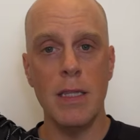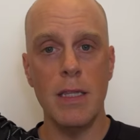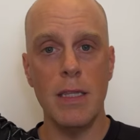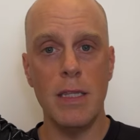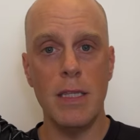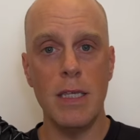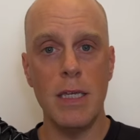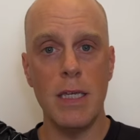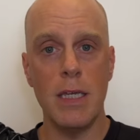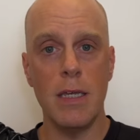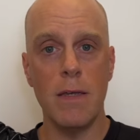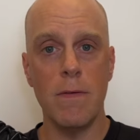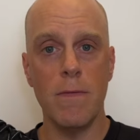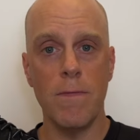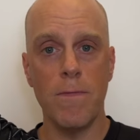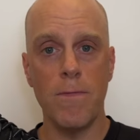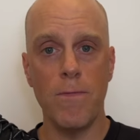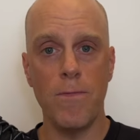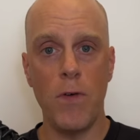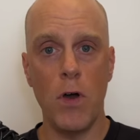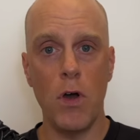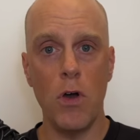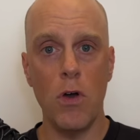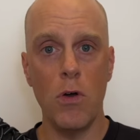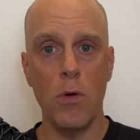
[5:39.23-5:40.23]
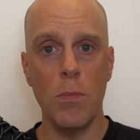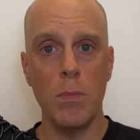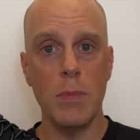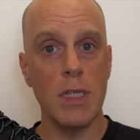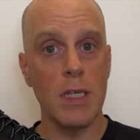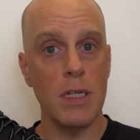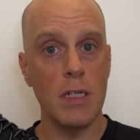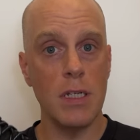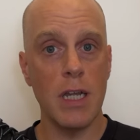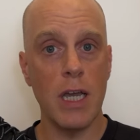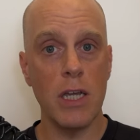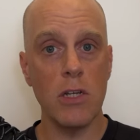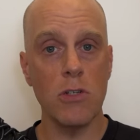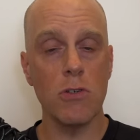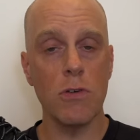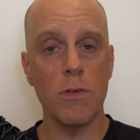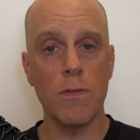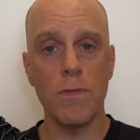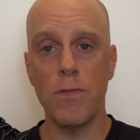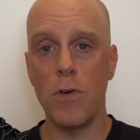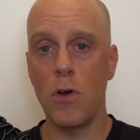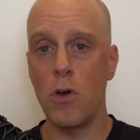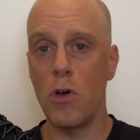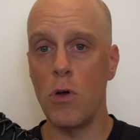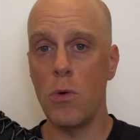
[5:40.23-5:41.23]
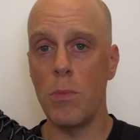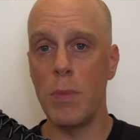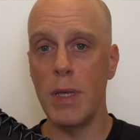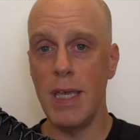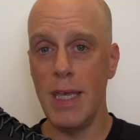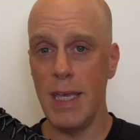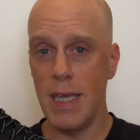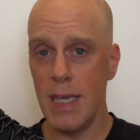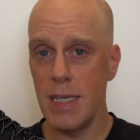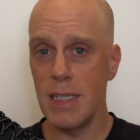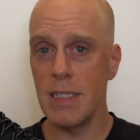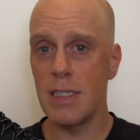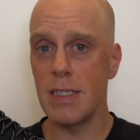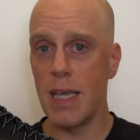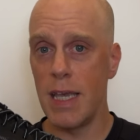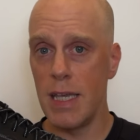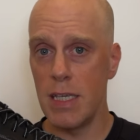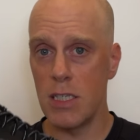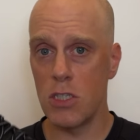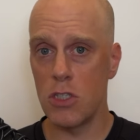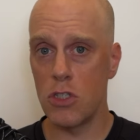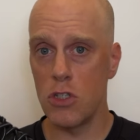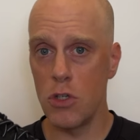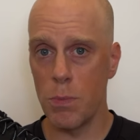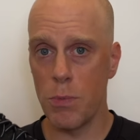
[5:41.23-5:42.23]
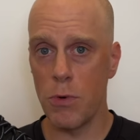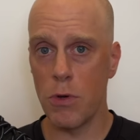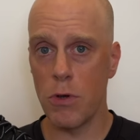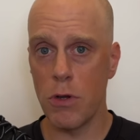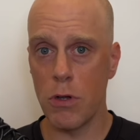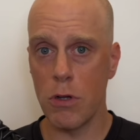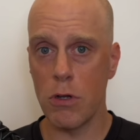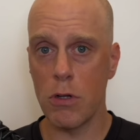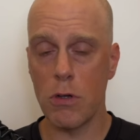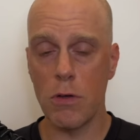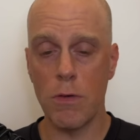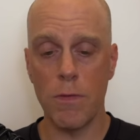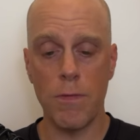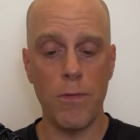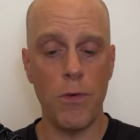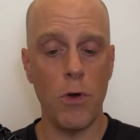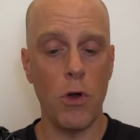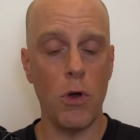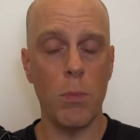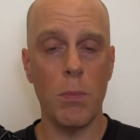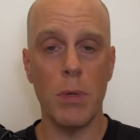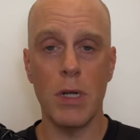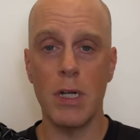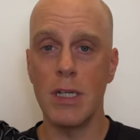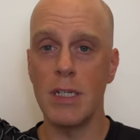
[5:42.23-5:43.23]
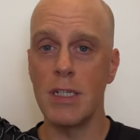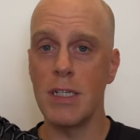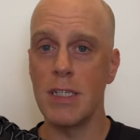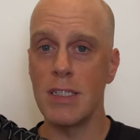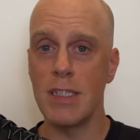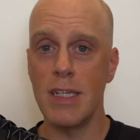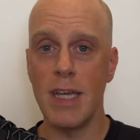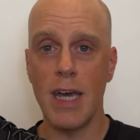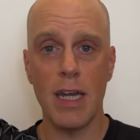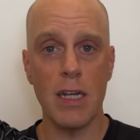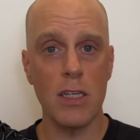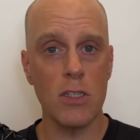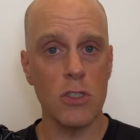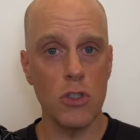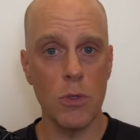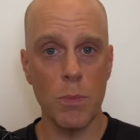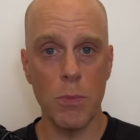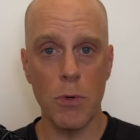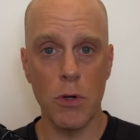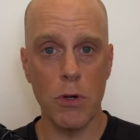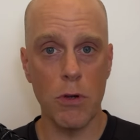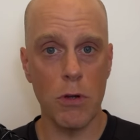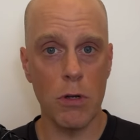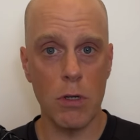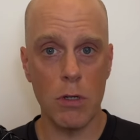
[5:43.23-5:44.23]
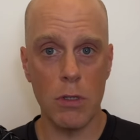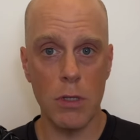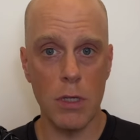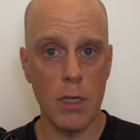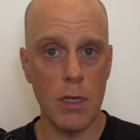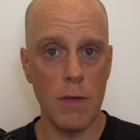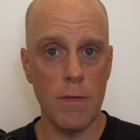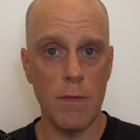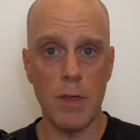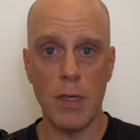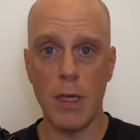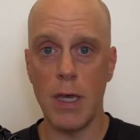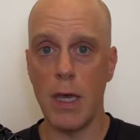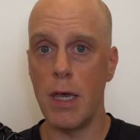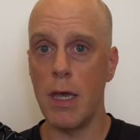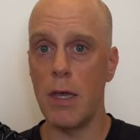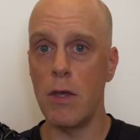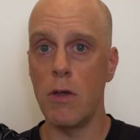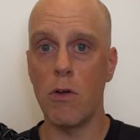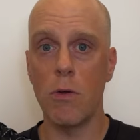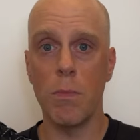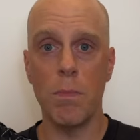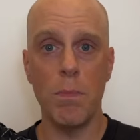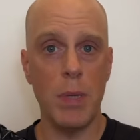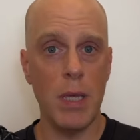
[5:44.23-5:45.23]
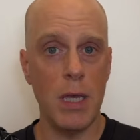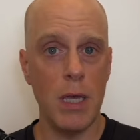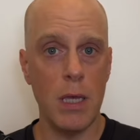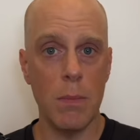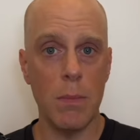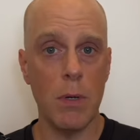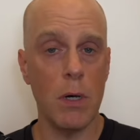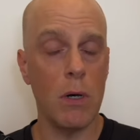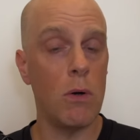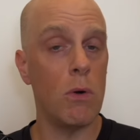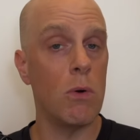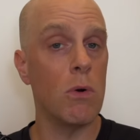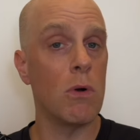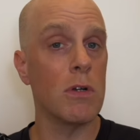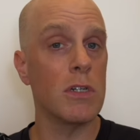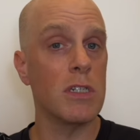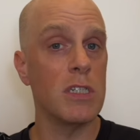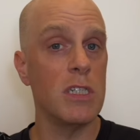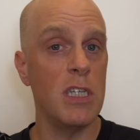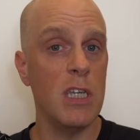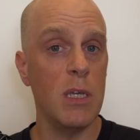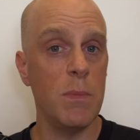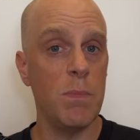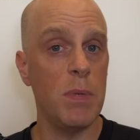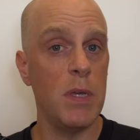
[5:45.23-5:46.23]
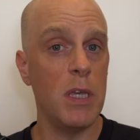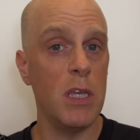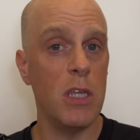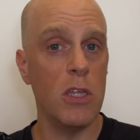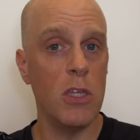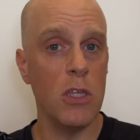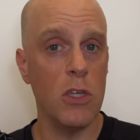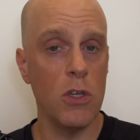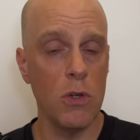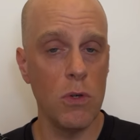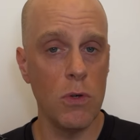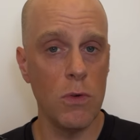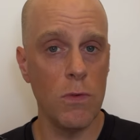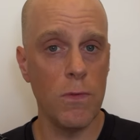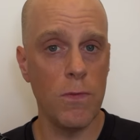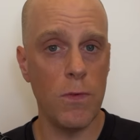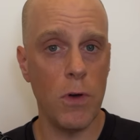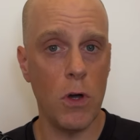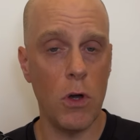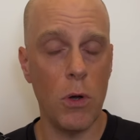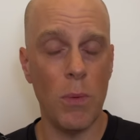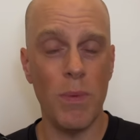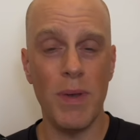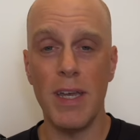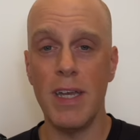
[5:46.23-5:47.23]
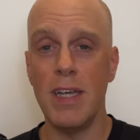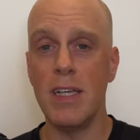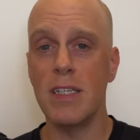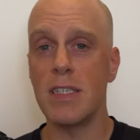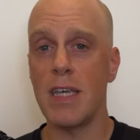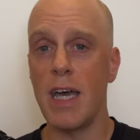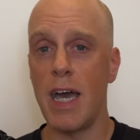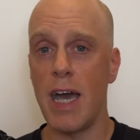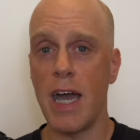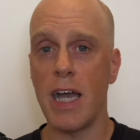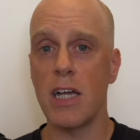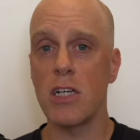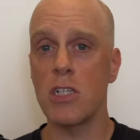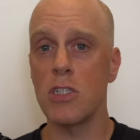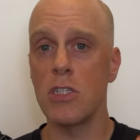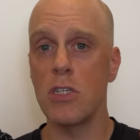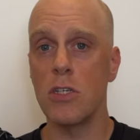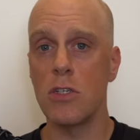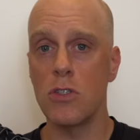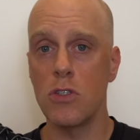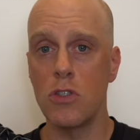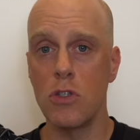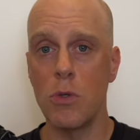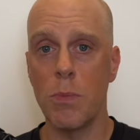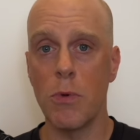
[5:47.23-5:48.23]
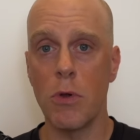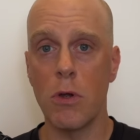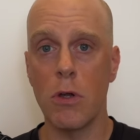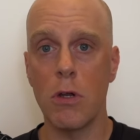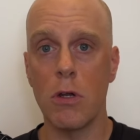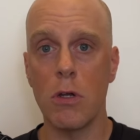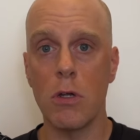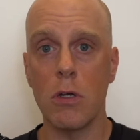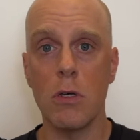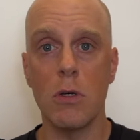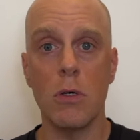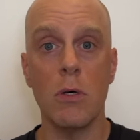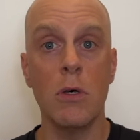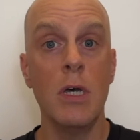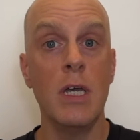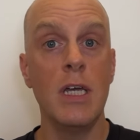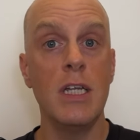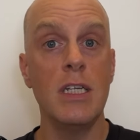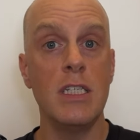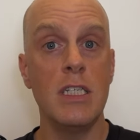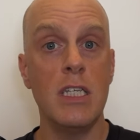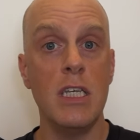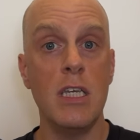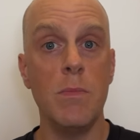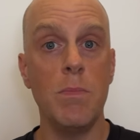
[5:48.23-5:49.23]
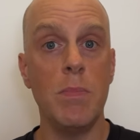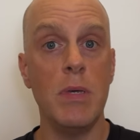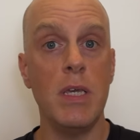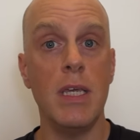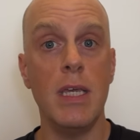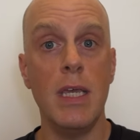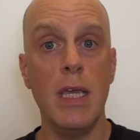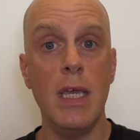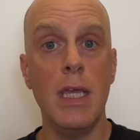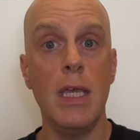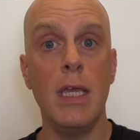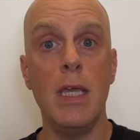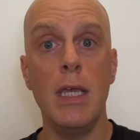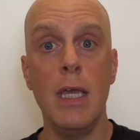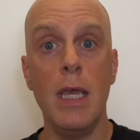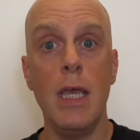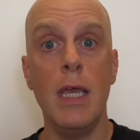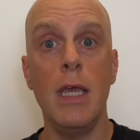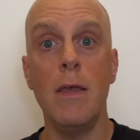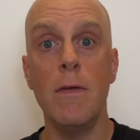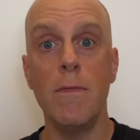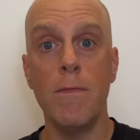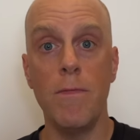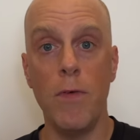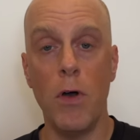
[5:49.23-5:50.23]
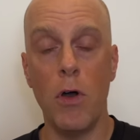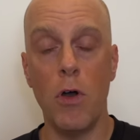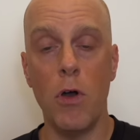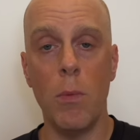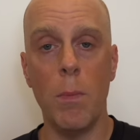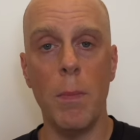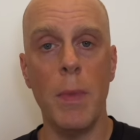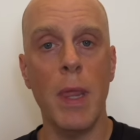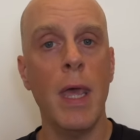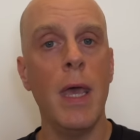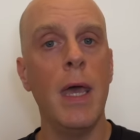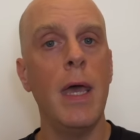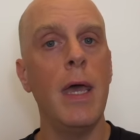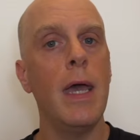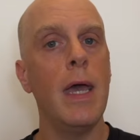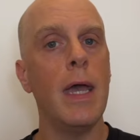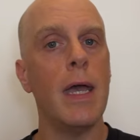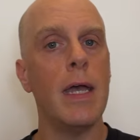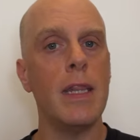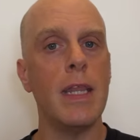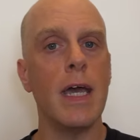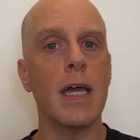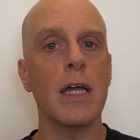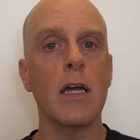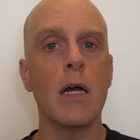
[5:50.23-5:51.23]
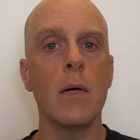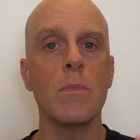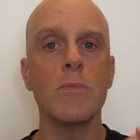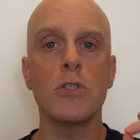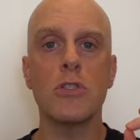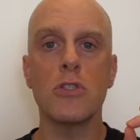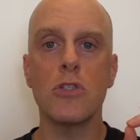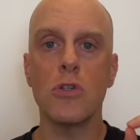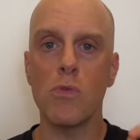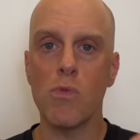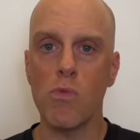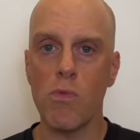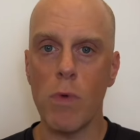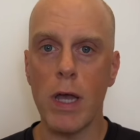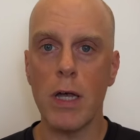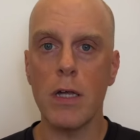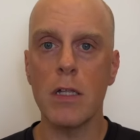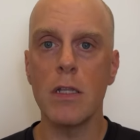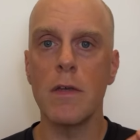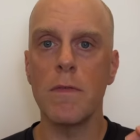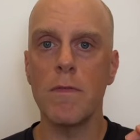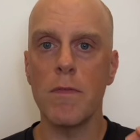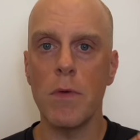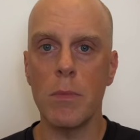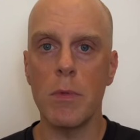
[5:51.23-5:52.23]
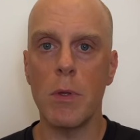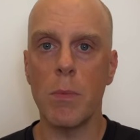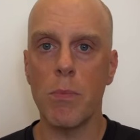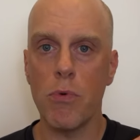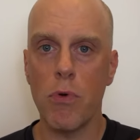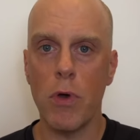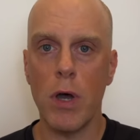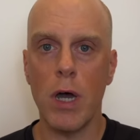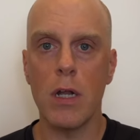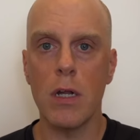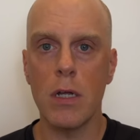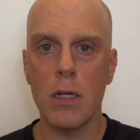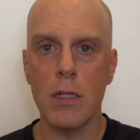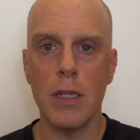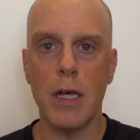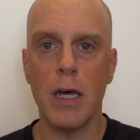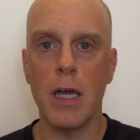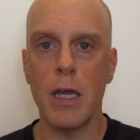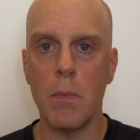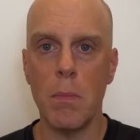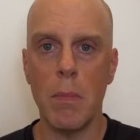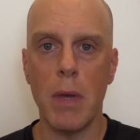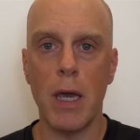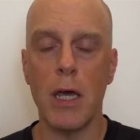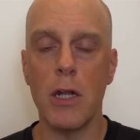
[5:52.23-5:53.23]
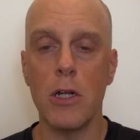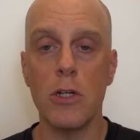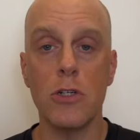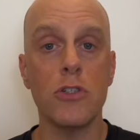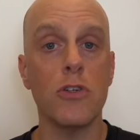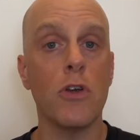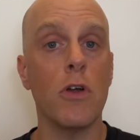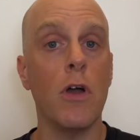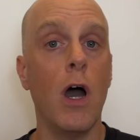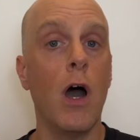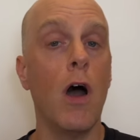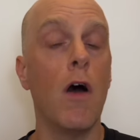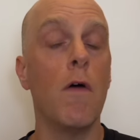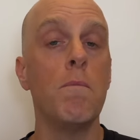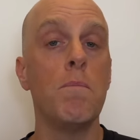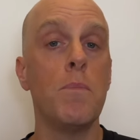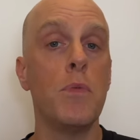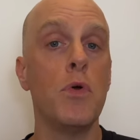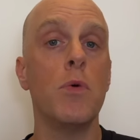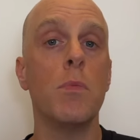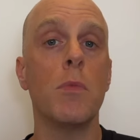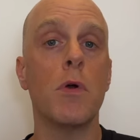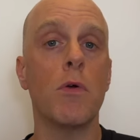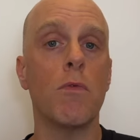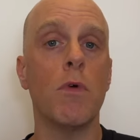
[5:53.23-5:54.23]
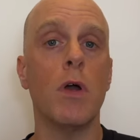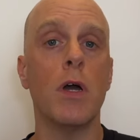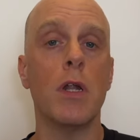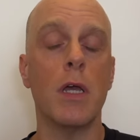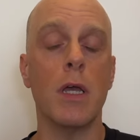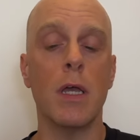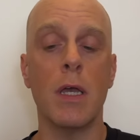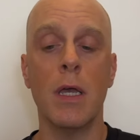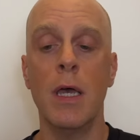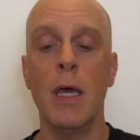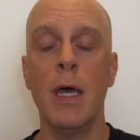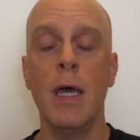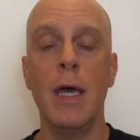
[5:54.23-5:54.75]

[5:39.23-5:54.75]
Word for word: The foam, the Nitro Foam, is a supercritical foam, but it is not a supercritical EVA or PIBA or TPU foam. It's actually a supercritical TPEE foam. And that comes directly from the product line manager of Puma running.